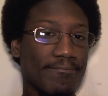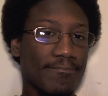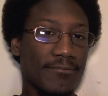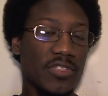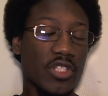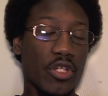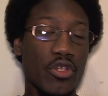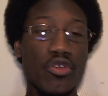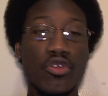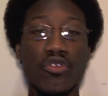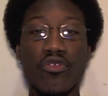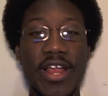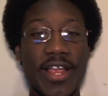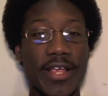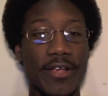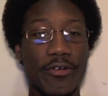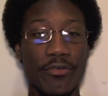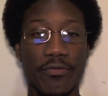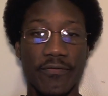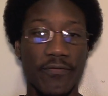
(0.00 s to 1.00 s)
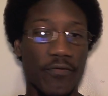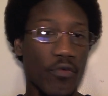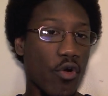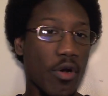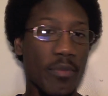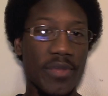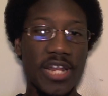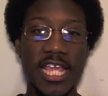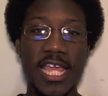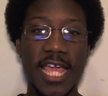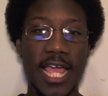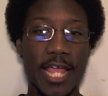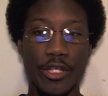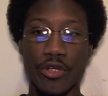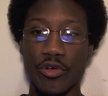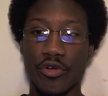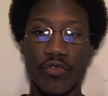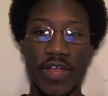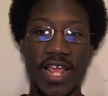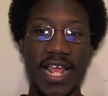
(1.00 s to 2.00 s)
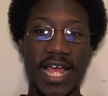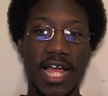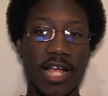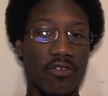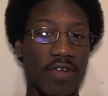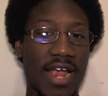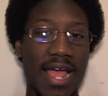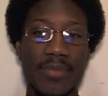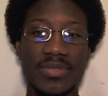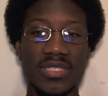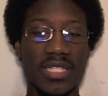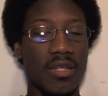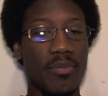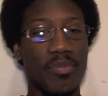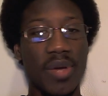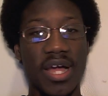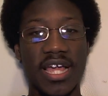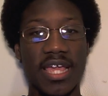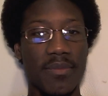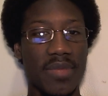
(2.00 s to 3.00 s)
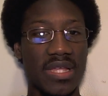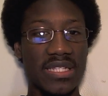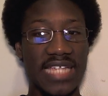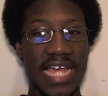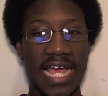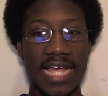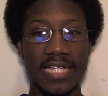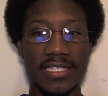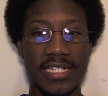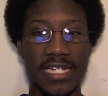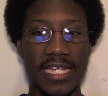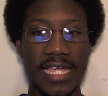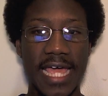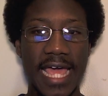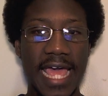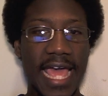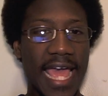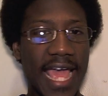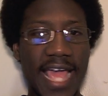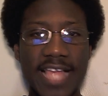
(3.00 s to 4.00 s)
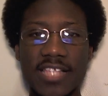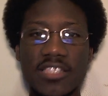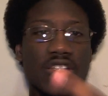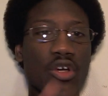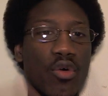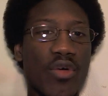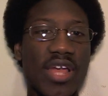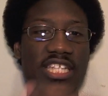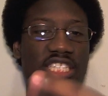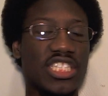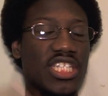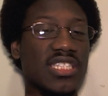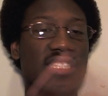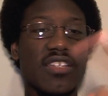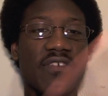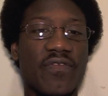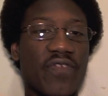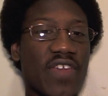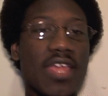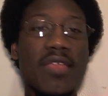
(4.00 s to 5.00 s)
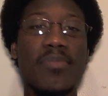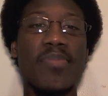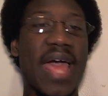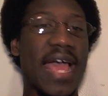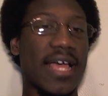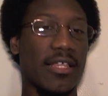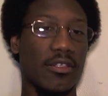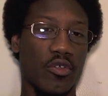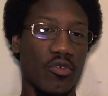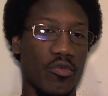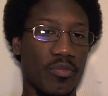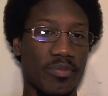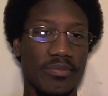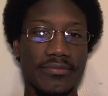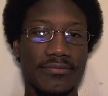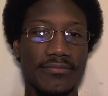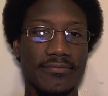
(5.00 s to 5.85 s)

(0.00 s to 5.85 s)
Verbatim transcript: So you create conformity and you create a crabs in the bucket mentality. And so it's just a feedback loop.